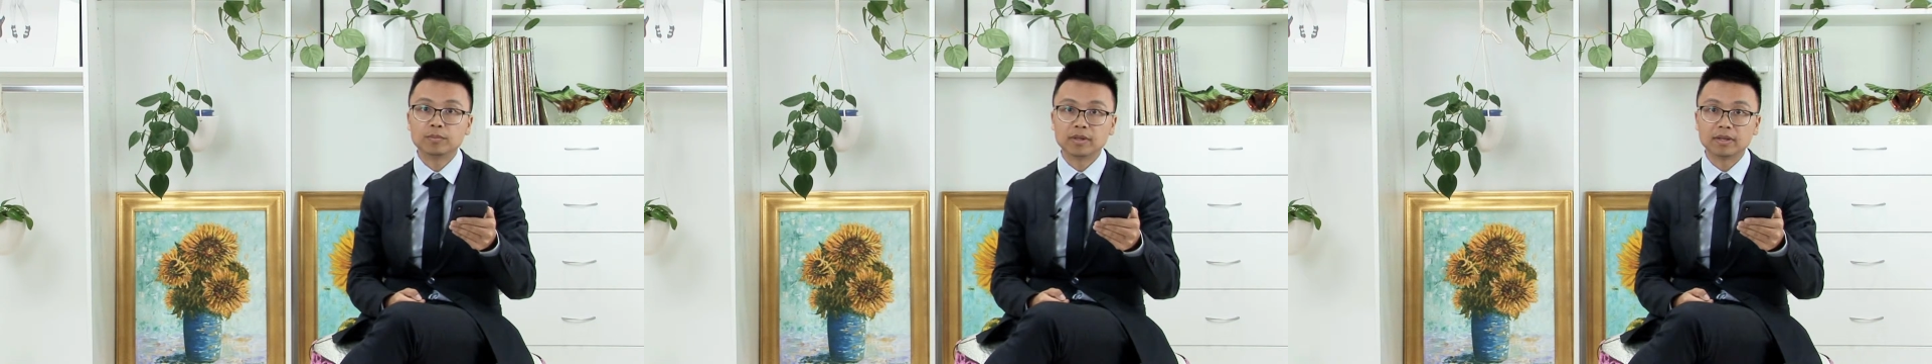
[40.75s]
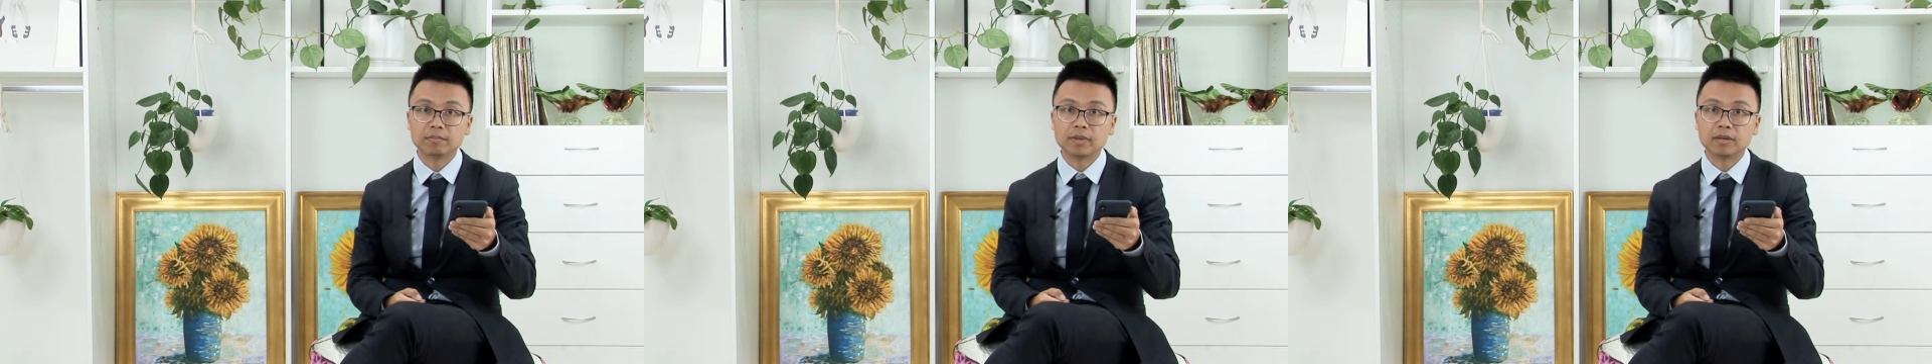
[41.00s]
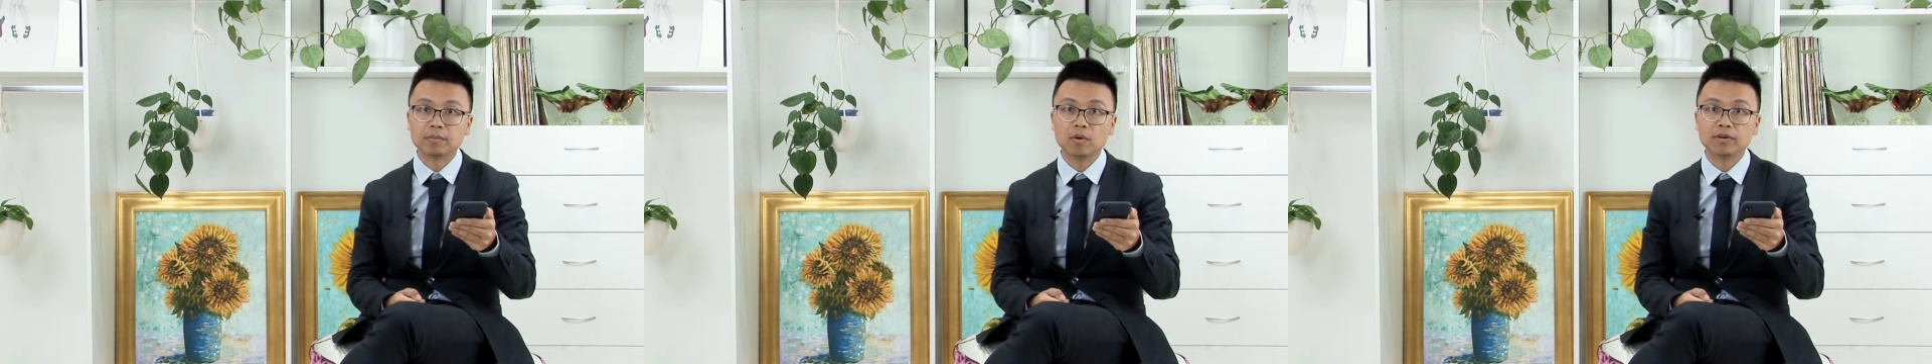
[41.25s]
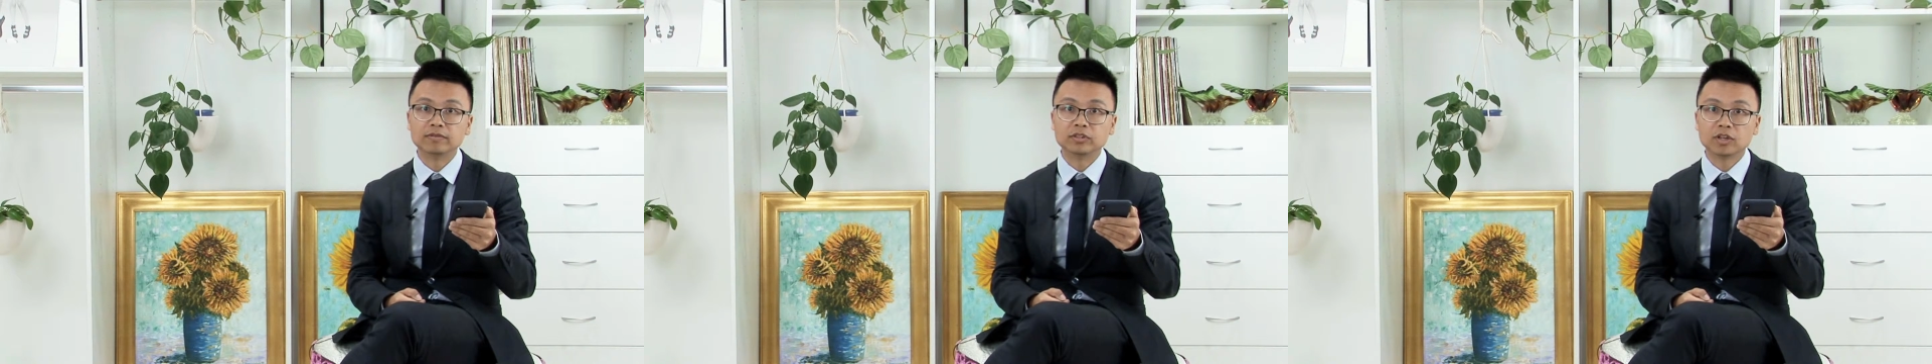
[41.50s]
million
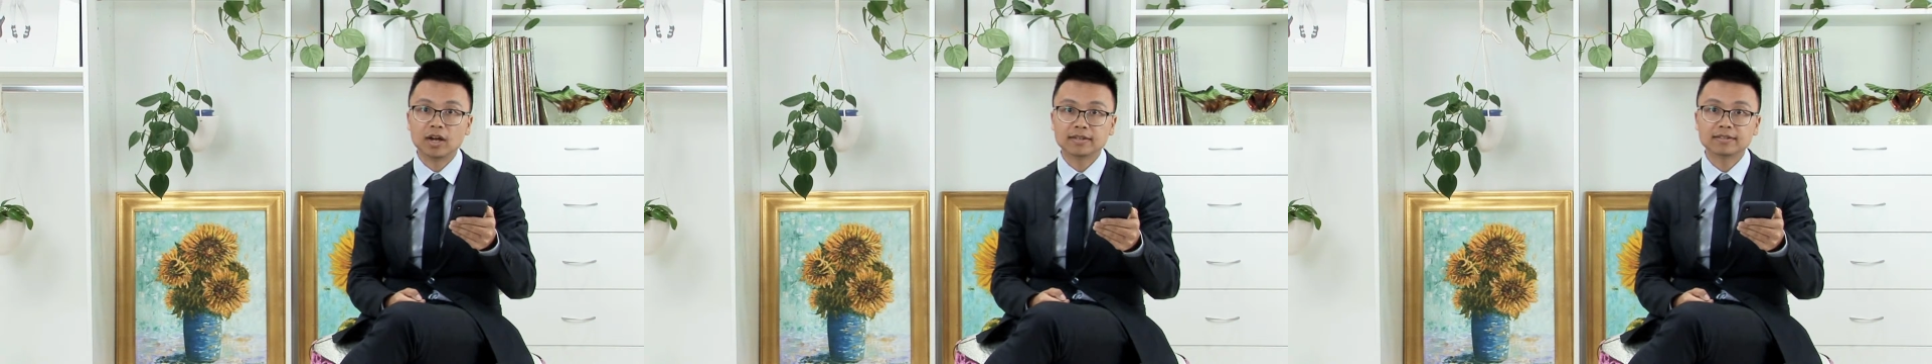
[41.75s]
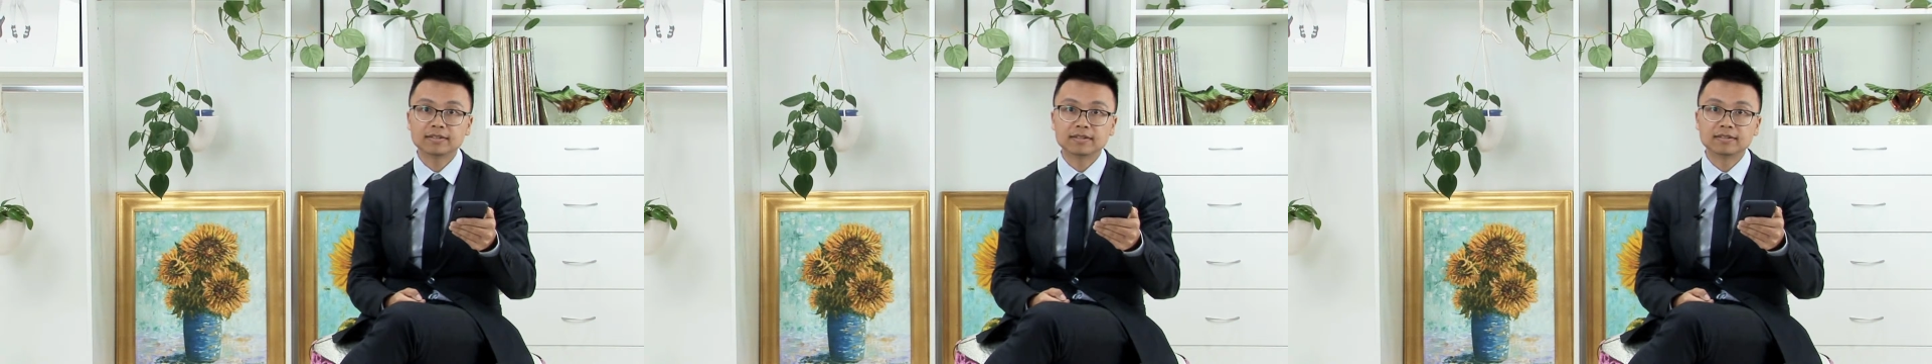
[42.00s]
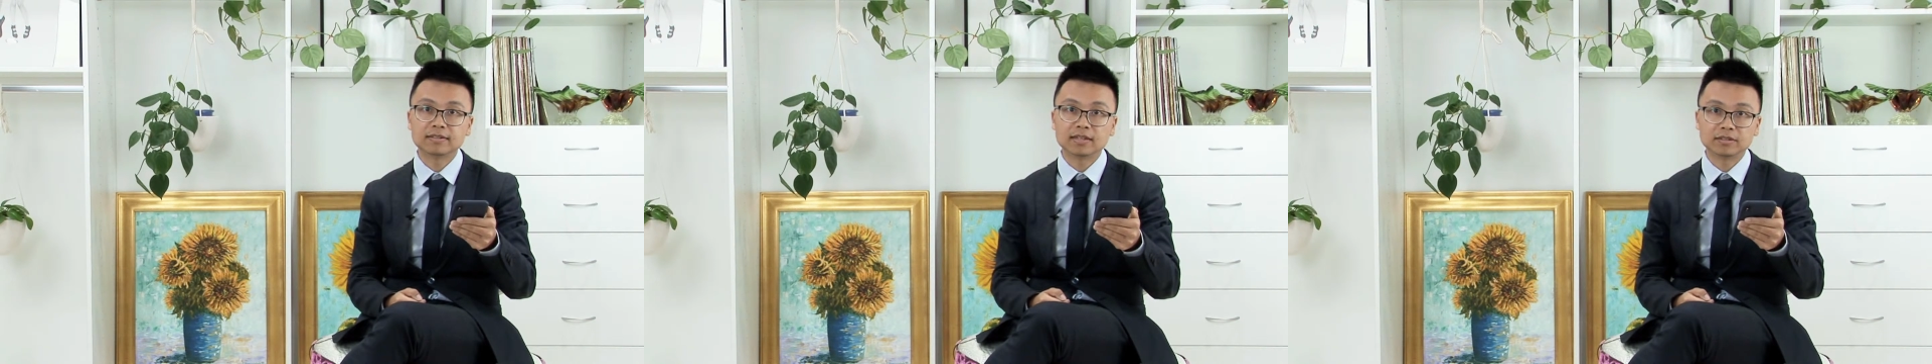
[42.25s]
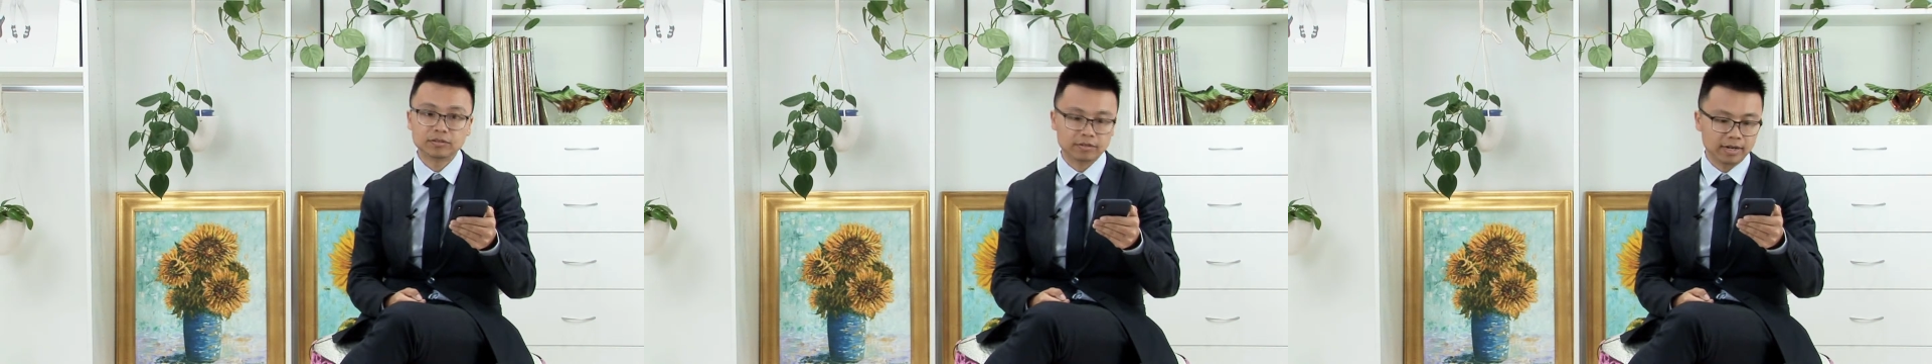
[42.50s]
people of Chinese
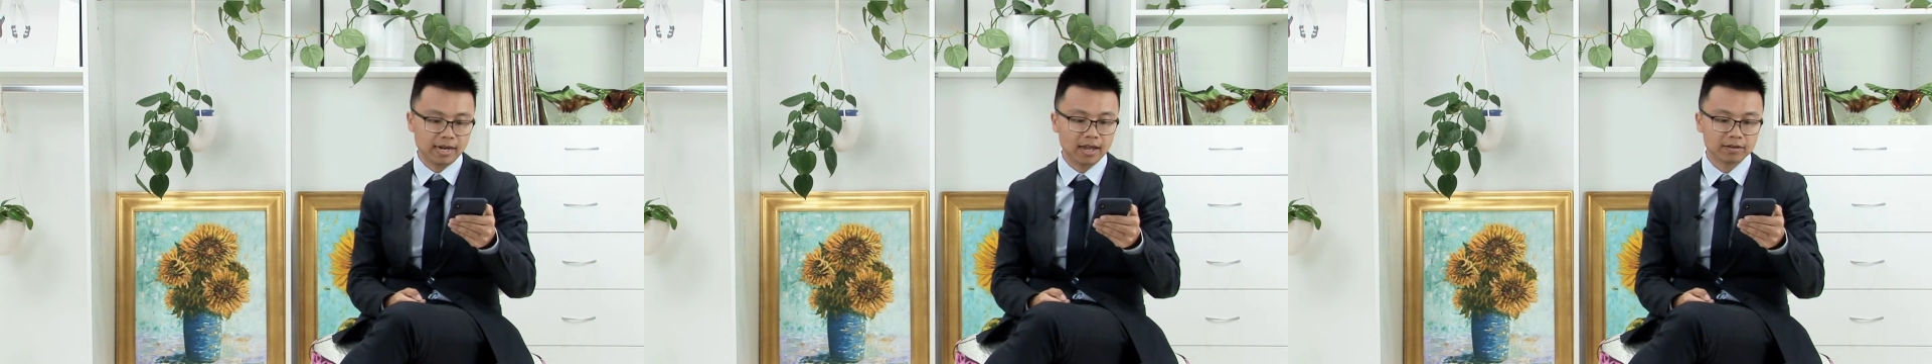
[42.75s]
ancestry,